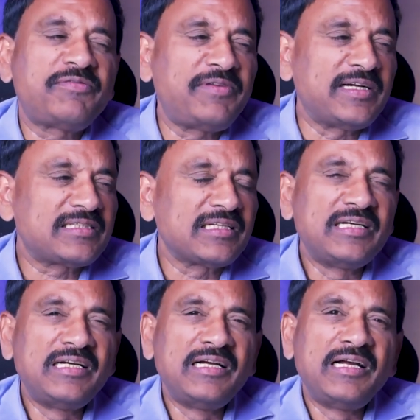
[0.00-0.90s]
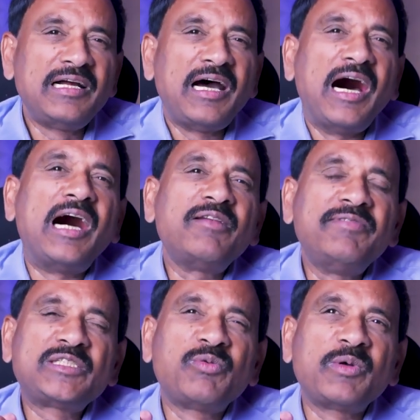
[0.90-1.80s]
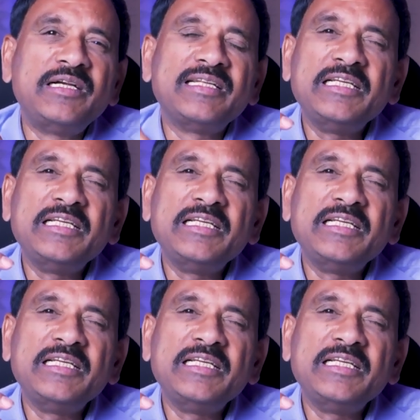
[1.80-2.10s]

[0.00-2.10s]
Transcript: of us always worried,